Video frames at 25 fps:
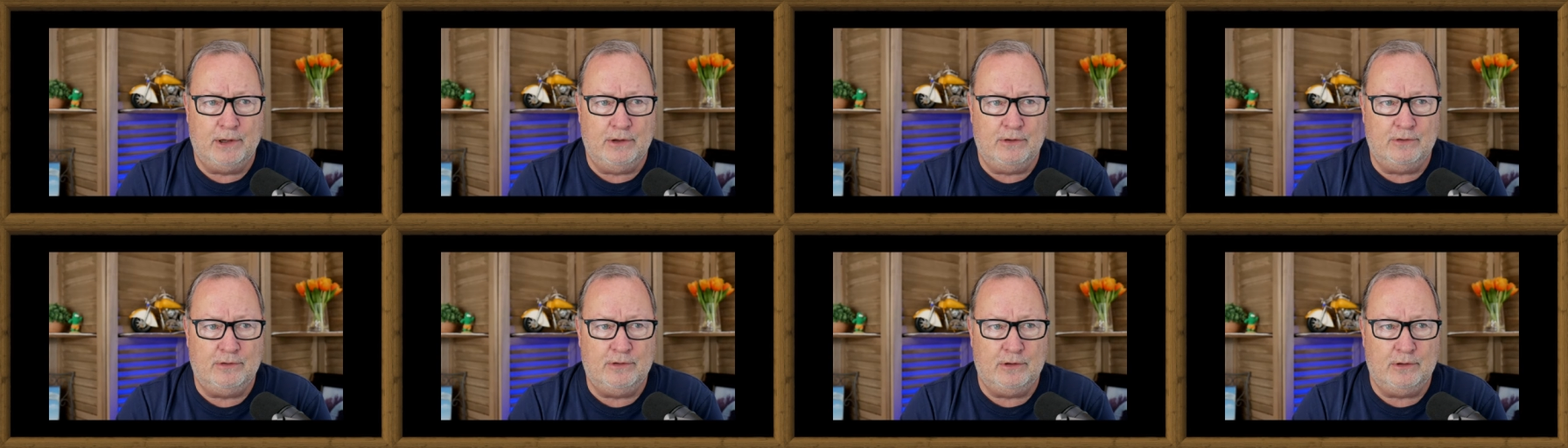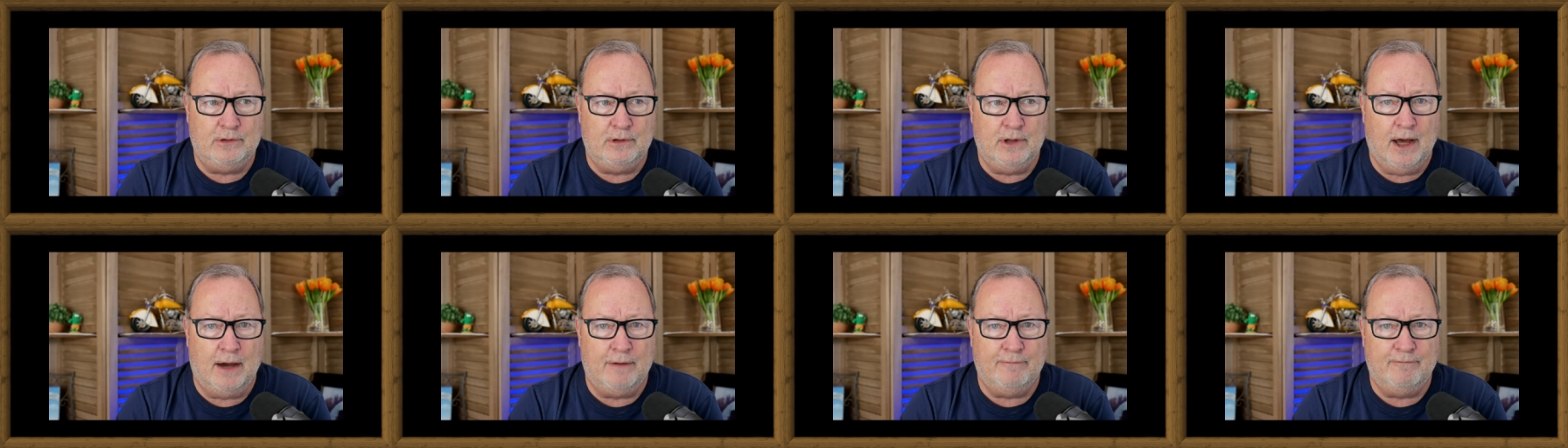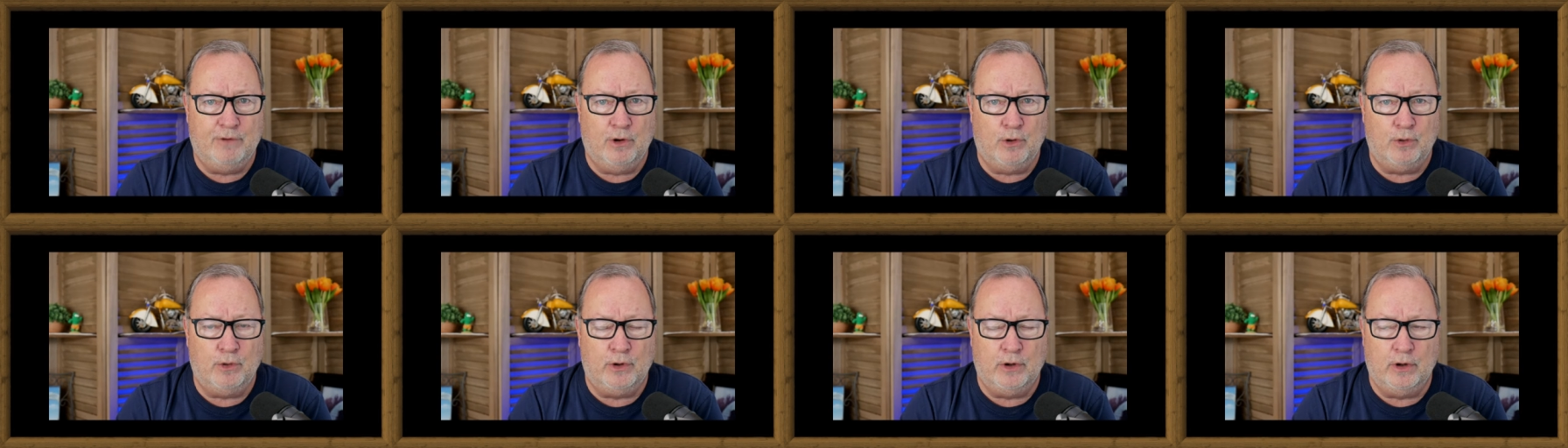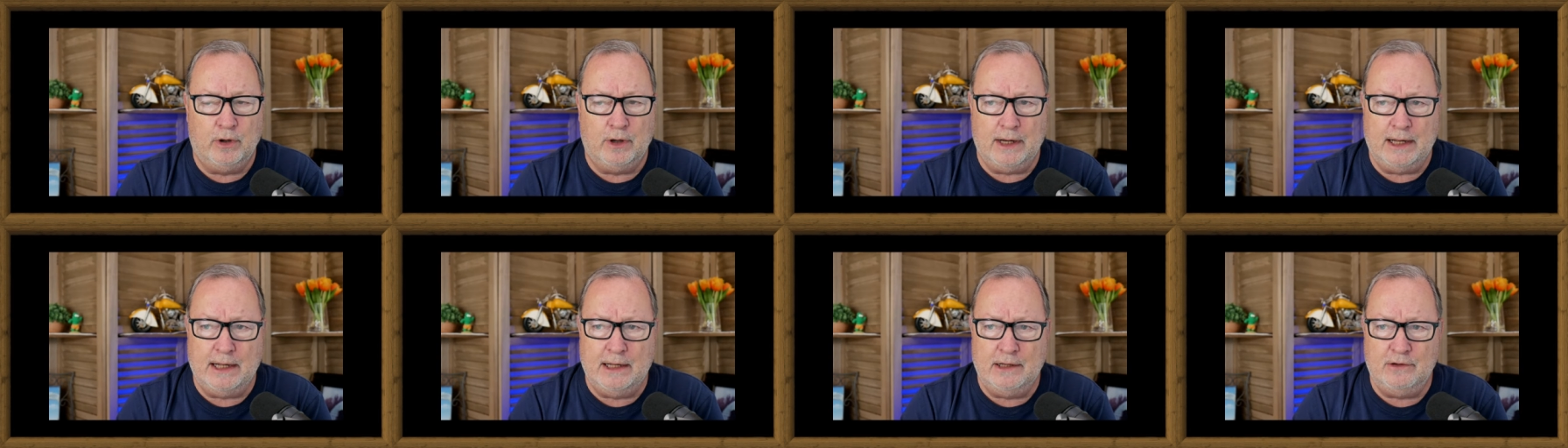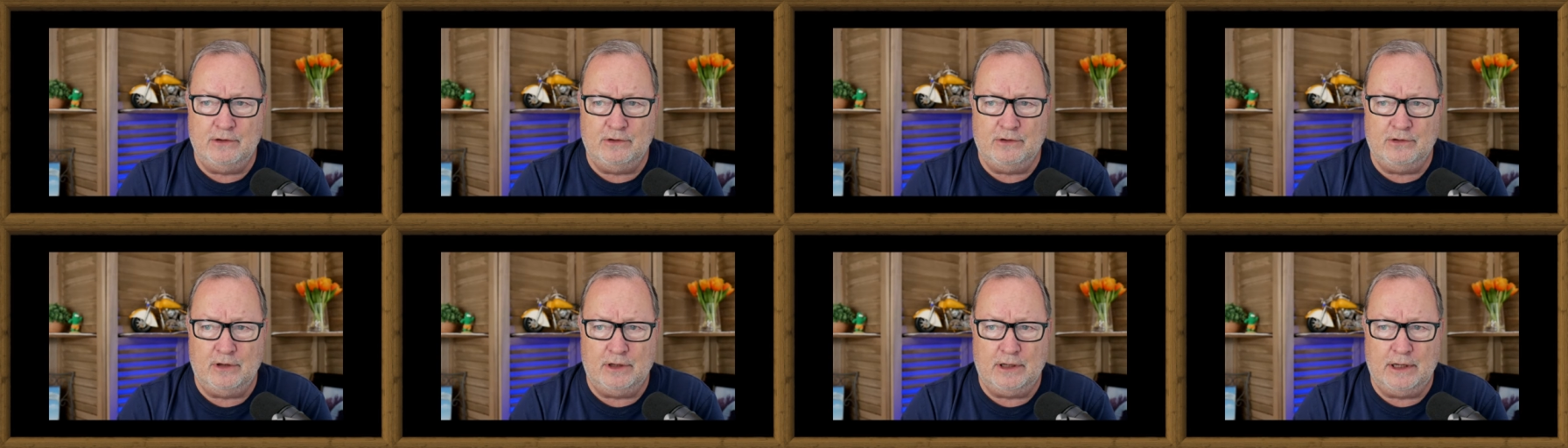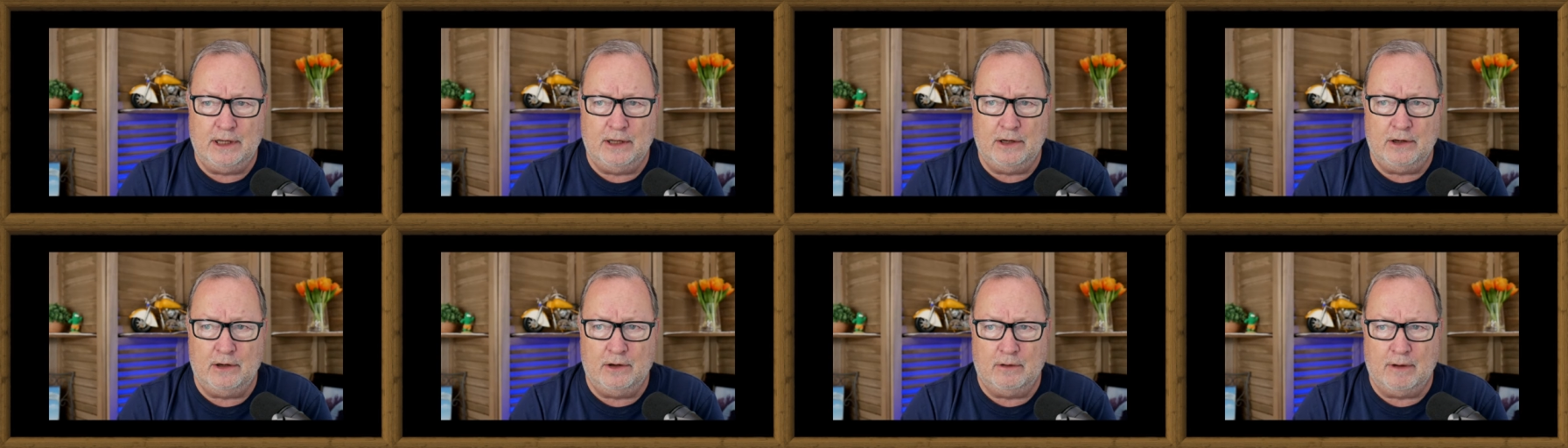You should not vote her in. You should
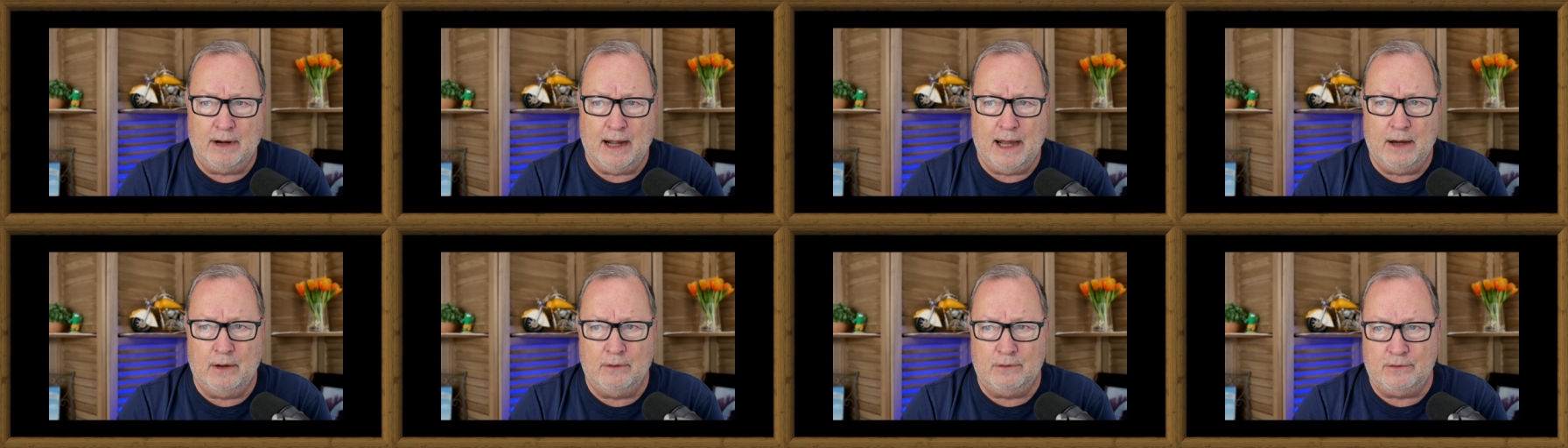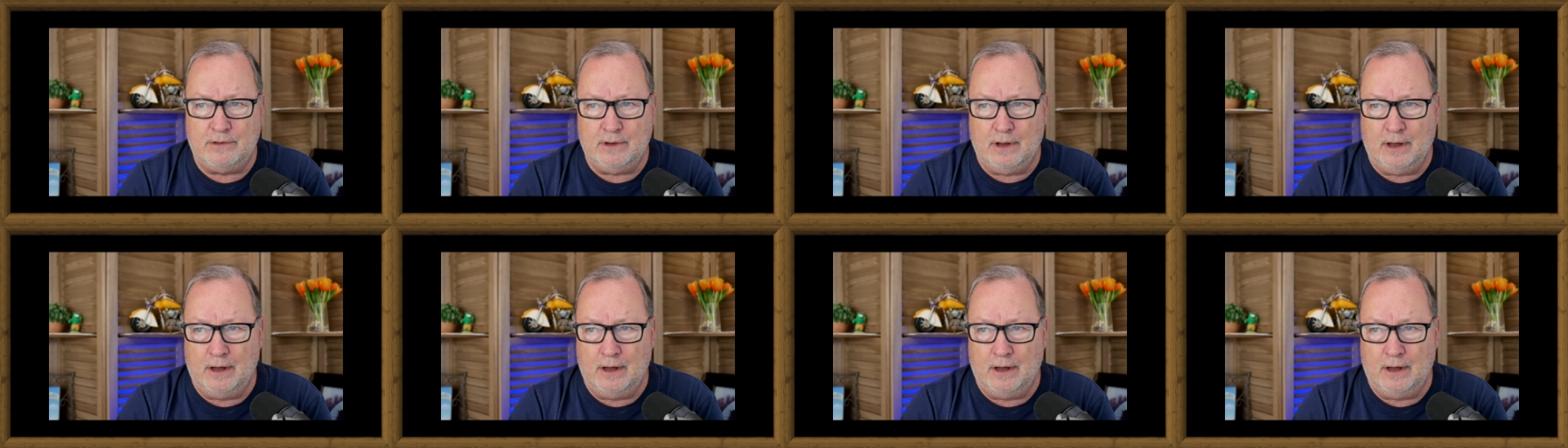get her out.